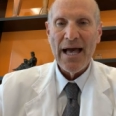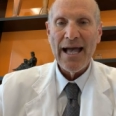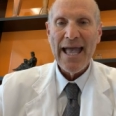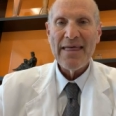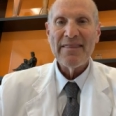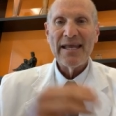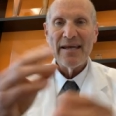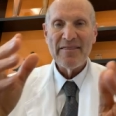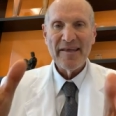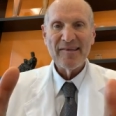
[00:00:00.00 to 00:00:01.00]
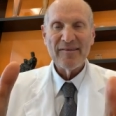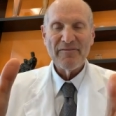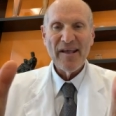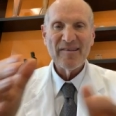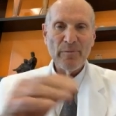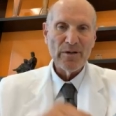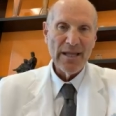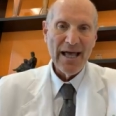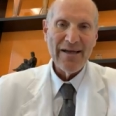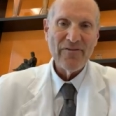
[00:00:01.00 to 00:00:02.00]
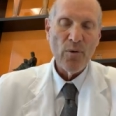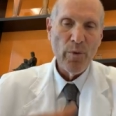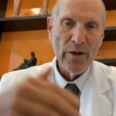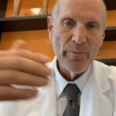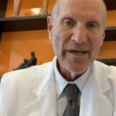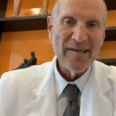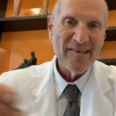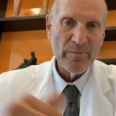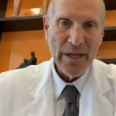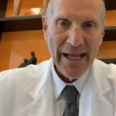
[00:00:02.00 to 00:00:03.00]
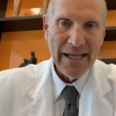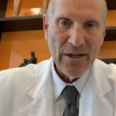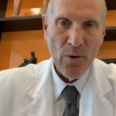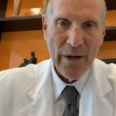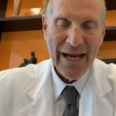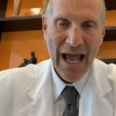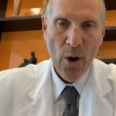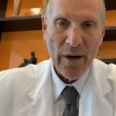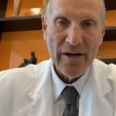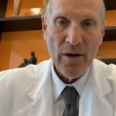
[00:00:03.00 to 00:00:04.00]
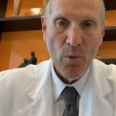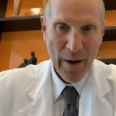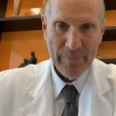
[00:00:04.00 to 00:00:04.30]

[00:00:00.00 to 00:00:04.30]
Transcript: Uh, and then this Facebook Live will be displayed on our